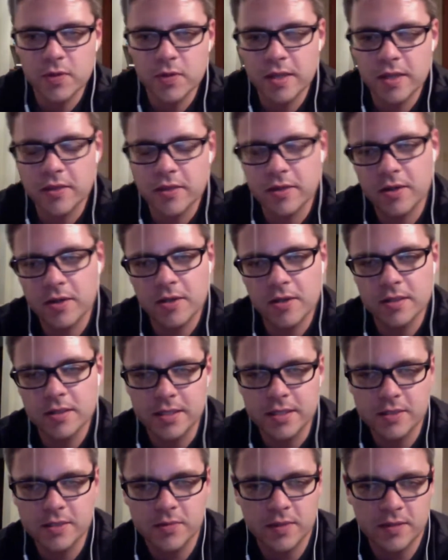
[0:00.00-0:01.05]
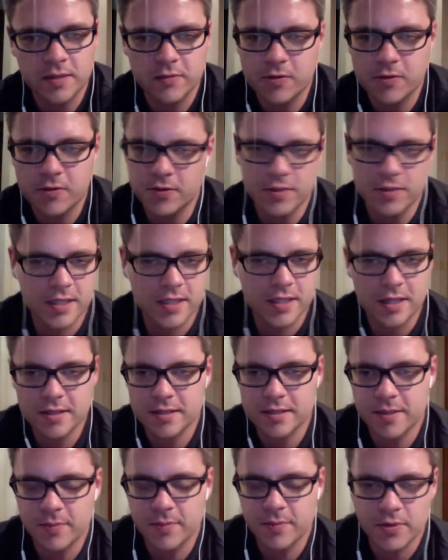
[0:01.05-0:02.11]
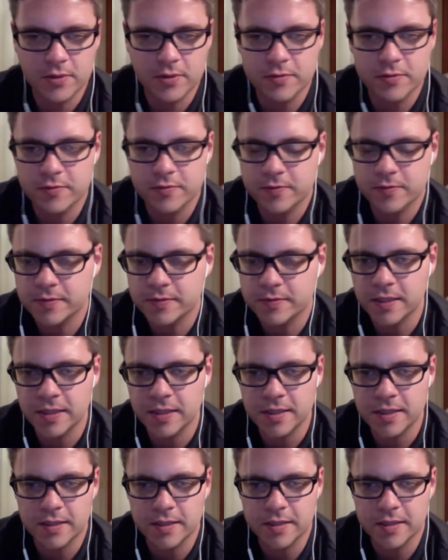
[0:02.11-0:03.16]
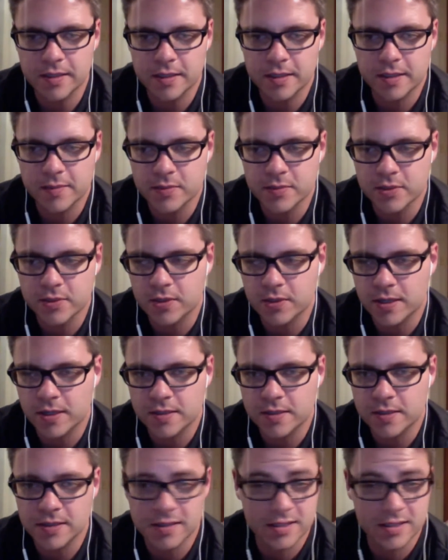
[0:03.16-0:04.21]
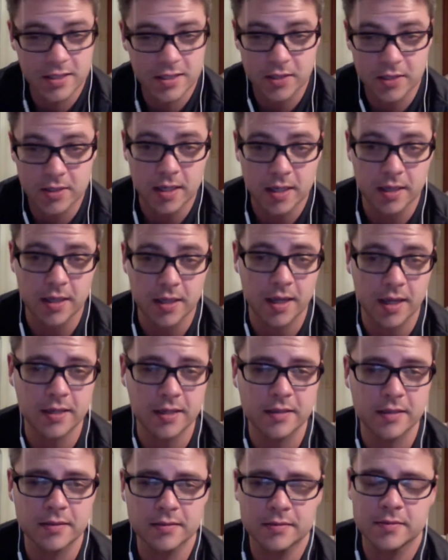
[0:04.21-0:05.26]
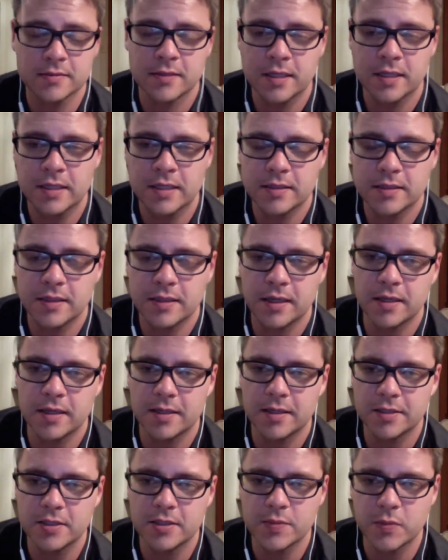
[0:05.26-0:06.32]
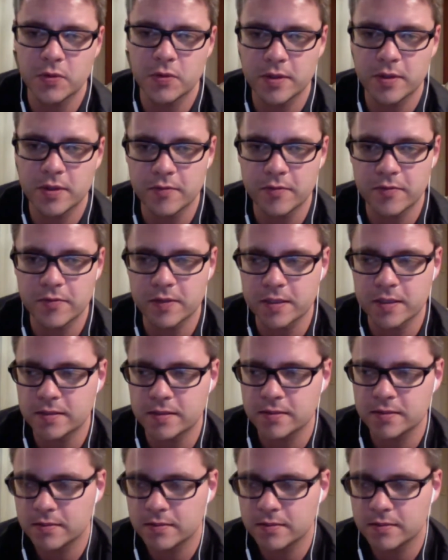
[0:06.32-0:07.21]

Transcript: ethanol in this one, even though they're exact same proof. That comes across. Still not a lot, just more than the Fitz.